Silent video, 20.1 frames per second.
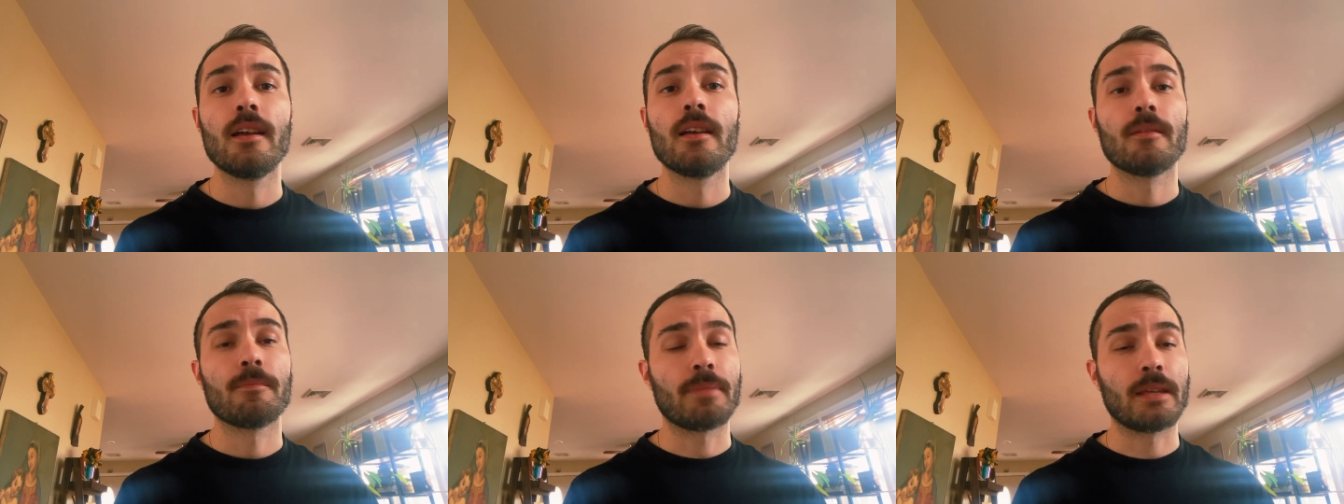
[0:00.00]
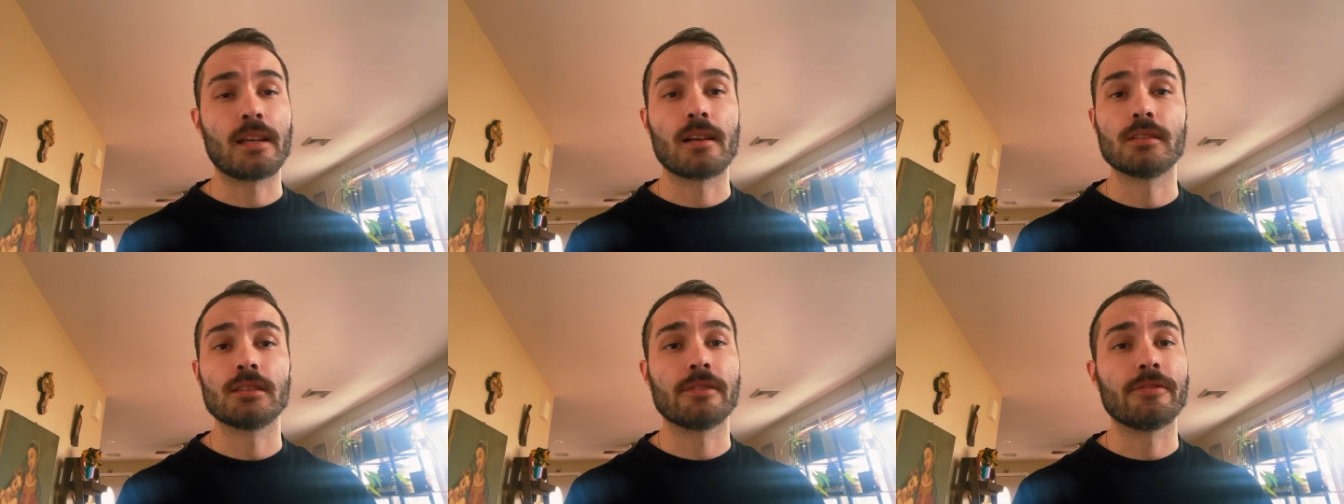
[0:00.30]

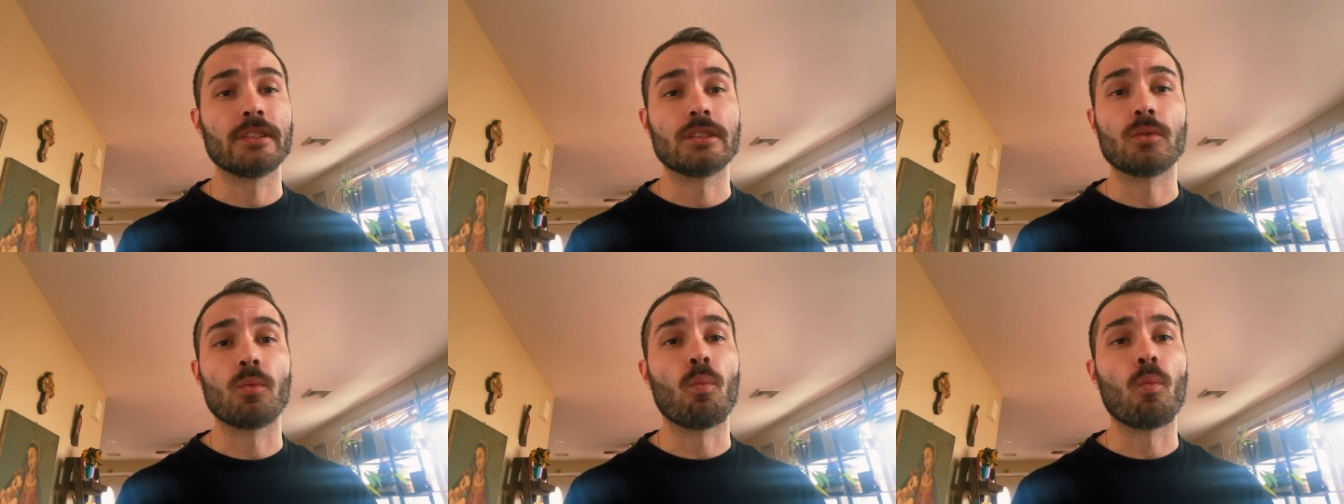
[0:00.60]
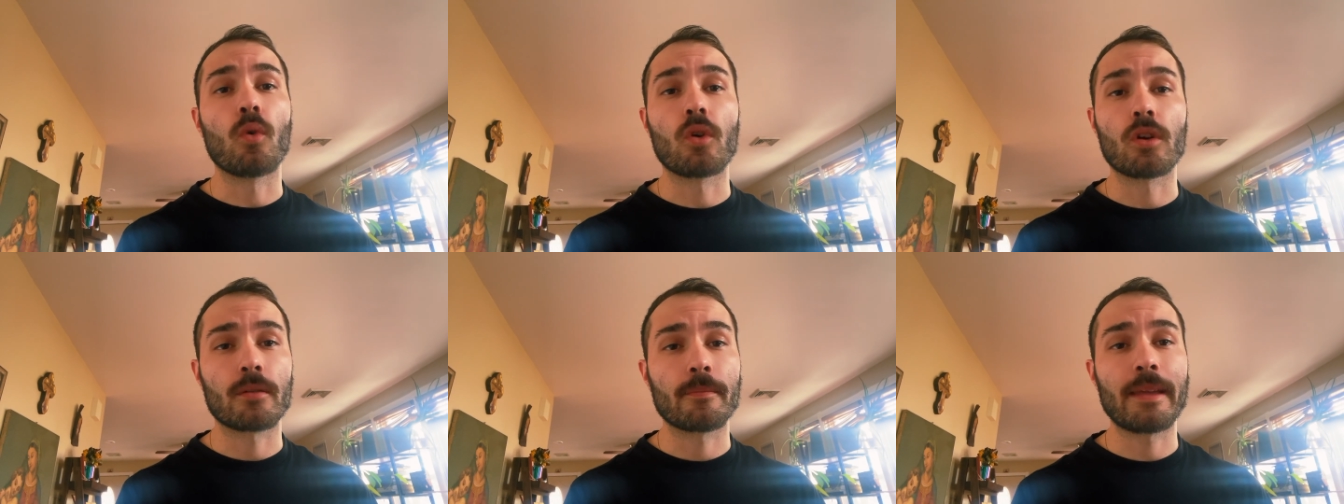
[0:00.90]
because of its
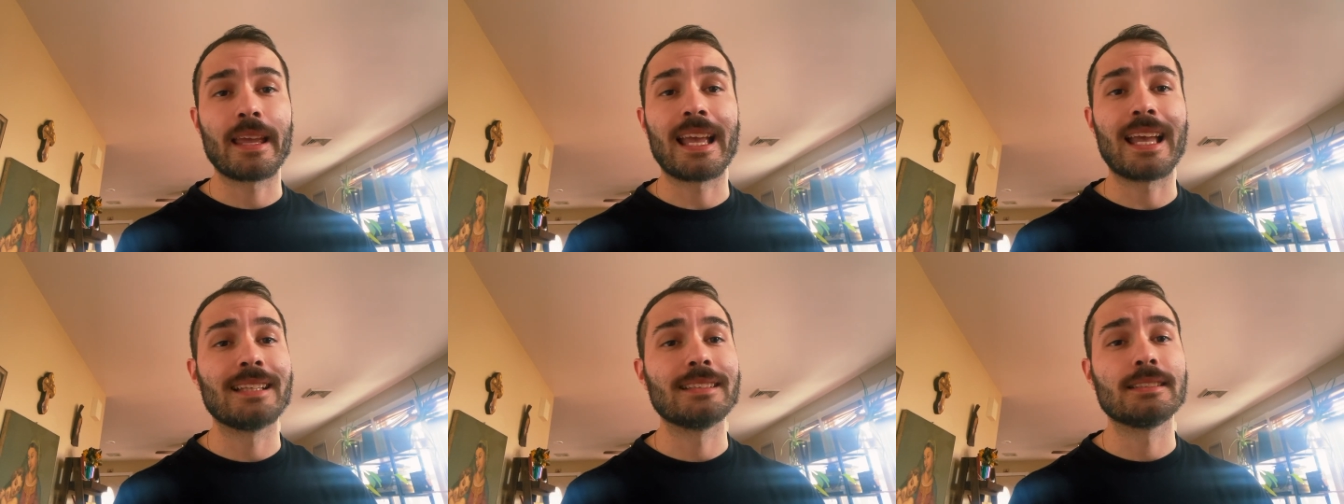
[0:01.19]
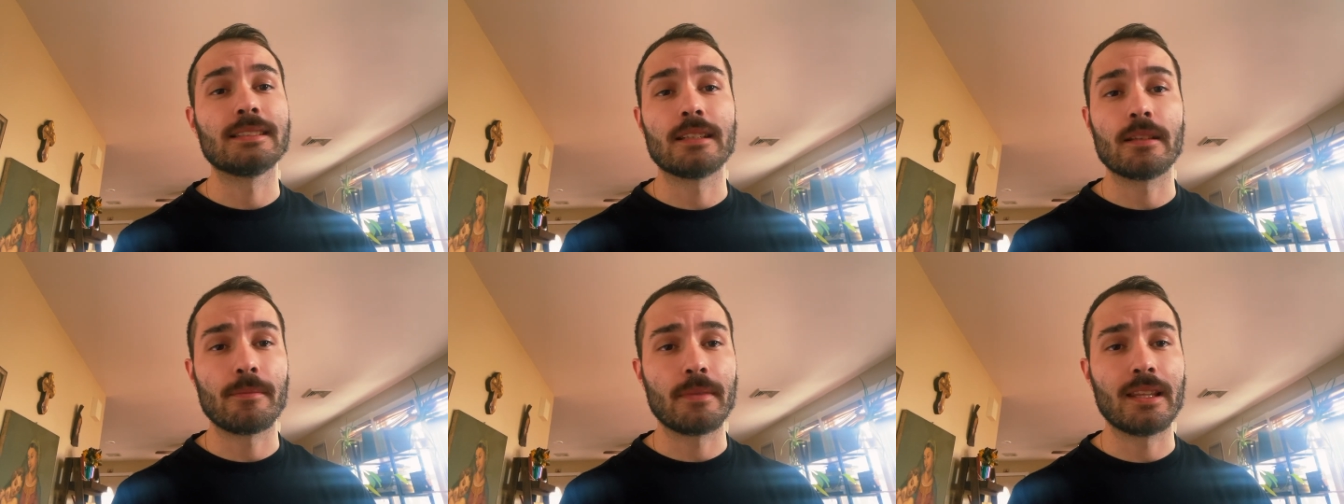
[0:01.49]
warming and
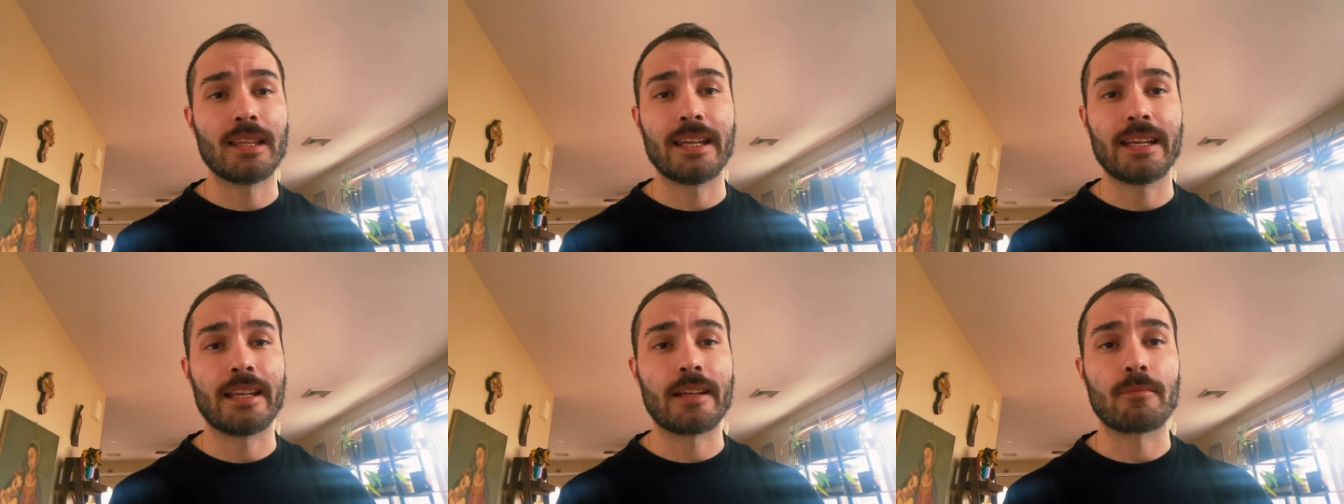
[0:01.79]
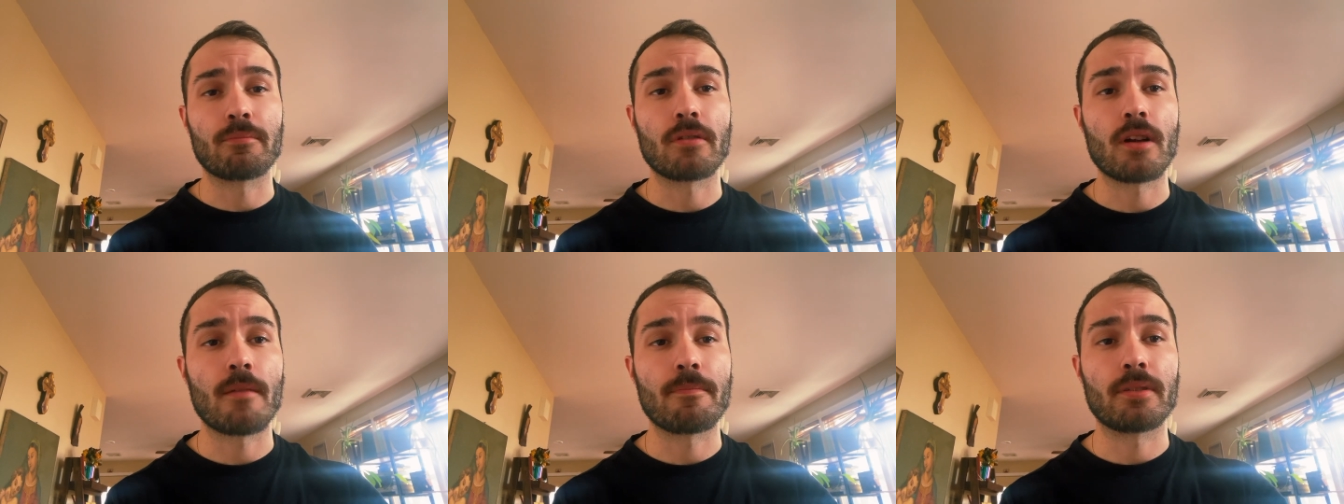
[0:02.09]
stimulating
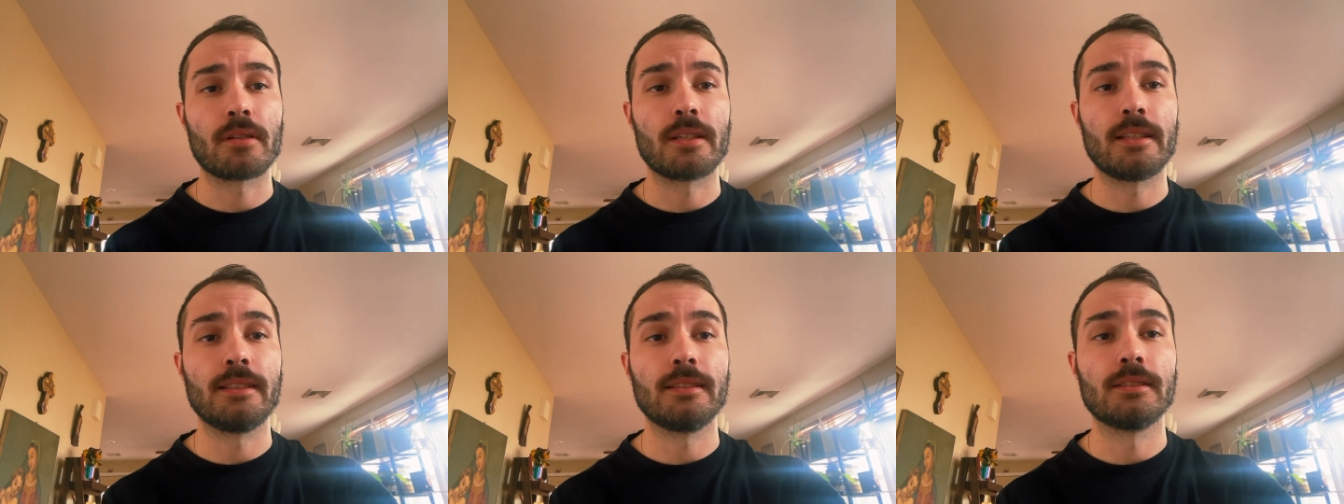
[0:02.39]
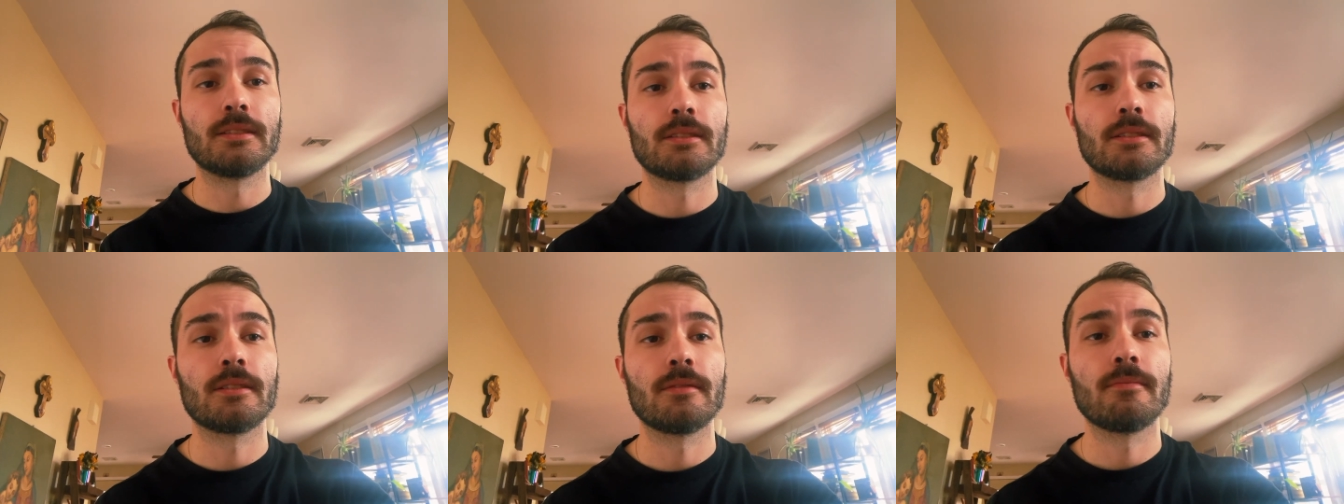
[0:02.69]

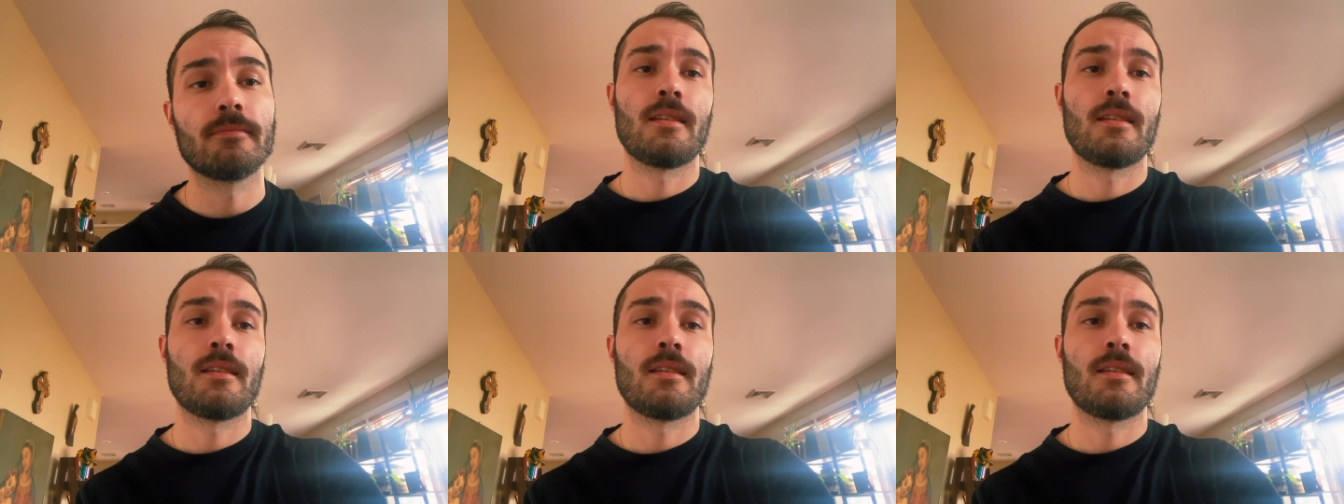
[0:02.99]
properties.